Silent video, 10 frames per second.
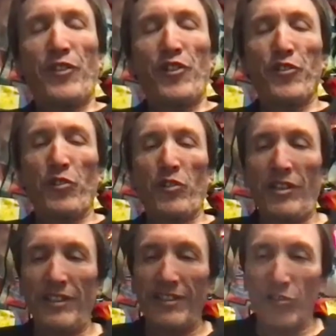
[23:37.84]
fish oil
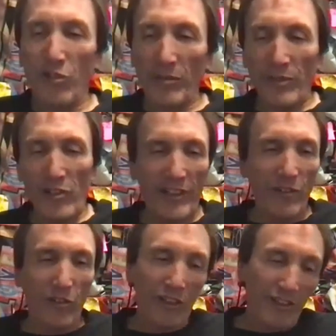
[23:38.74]
than soy machine
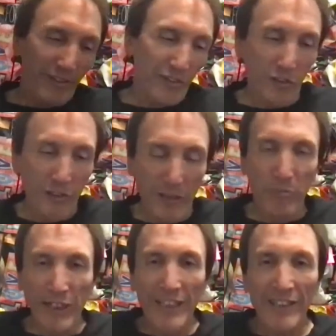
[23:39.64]
oil. So keep
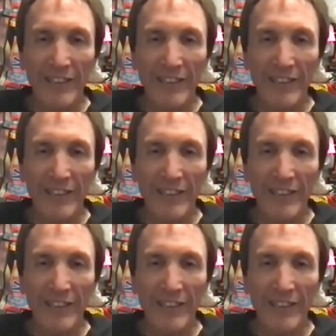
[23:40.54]
doing it.